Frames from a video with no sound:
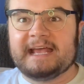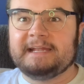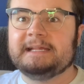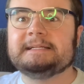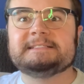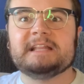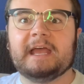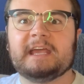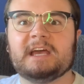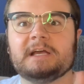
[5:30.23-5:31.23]
and it is
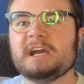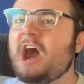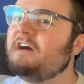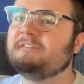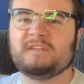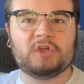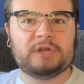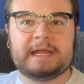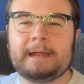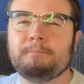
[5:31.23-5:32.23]
like
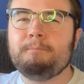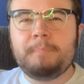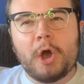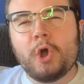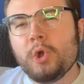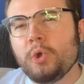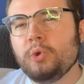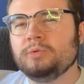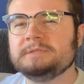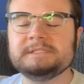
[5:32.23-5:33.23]
covered in
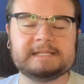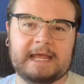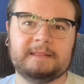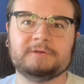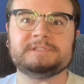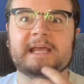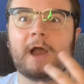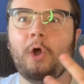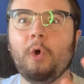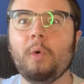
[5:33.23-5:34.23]
bones, and there's like
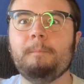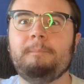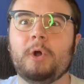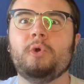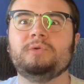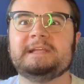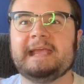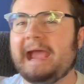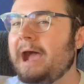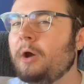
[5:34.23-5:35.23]
a whole bone
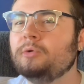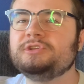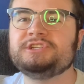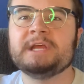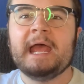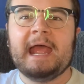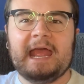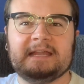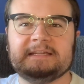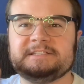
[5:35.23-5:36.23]
couch,
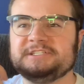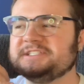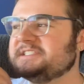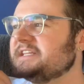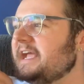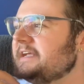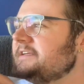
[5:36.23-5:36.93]
and it's just like